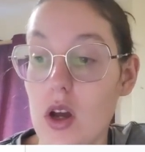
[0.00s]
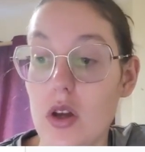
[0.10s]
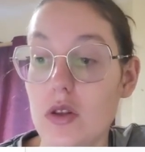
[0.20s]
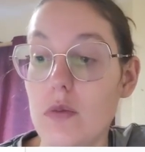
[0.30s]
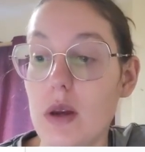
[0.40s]

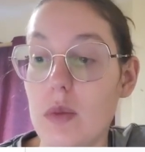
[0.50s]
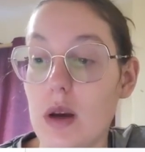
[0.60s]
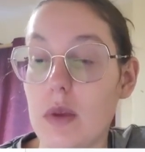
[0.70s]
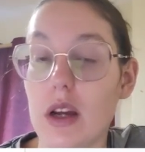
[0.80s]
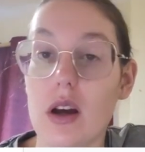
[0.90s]
So maybe I'm
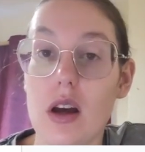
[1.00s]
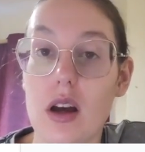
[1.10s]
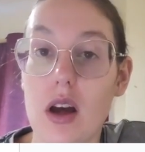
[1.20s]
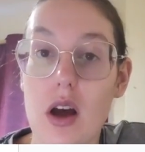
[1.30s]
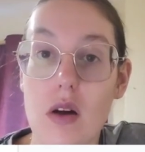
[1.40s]
like,
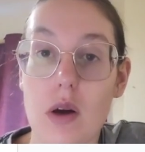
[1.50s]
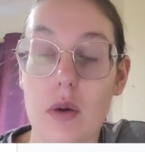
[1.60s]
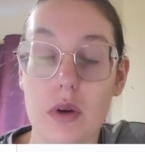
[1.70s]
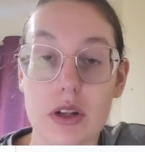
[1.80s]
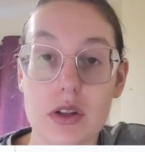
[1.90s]
oh, I
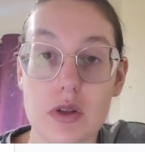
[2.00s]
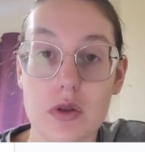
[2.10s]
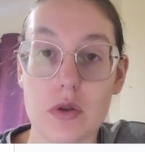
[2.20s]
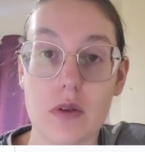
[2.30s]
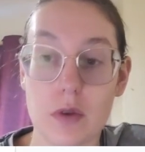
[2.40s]
want to
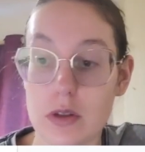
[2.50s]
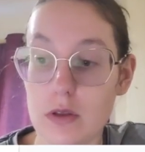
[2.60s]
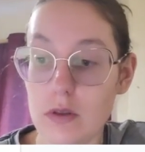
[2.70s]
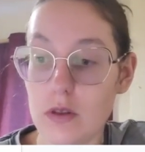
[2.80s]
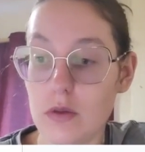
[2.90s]
do a
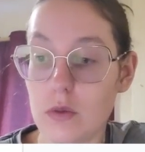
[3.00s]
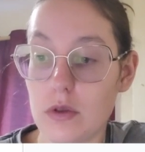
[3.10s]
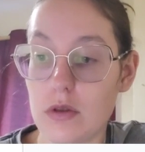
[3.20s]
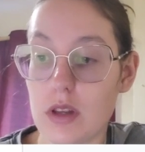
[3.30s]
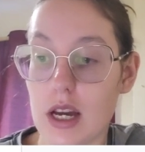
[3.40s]
voiceover. We'll
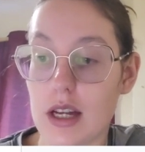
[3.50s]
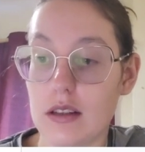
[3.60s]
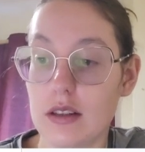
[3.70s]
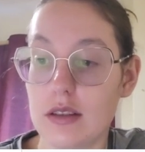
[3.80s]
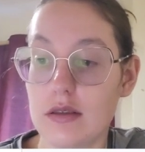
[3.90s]
do that
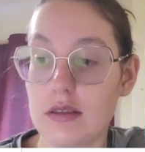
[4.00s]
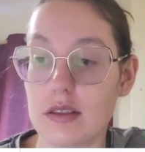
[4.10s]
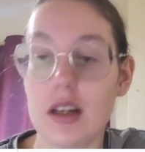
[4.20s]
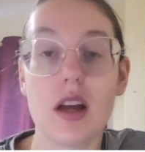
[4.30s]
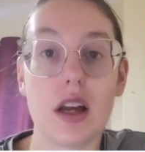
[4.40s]

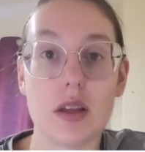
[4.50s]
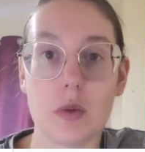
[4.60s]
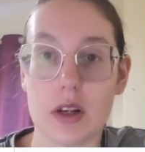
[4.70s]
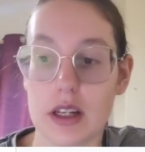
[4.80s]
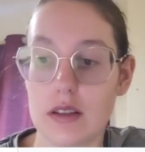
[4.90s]
in the
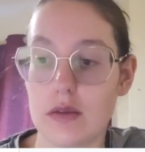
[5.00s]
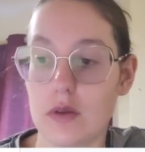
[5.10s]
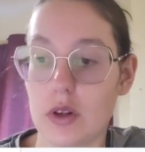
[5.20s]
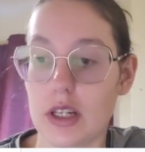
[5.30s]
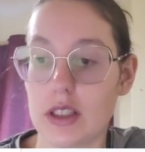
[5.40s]
morning.
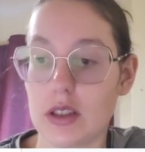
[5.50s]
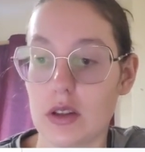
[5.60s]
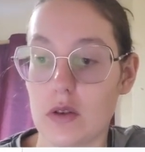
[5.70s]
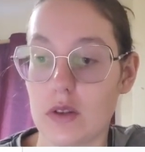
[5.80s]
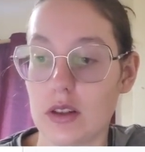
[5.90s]

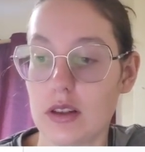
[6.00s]
Voiceover.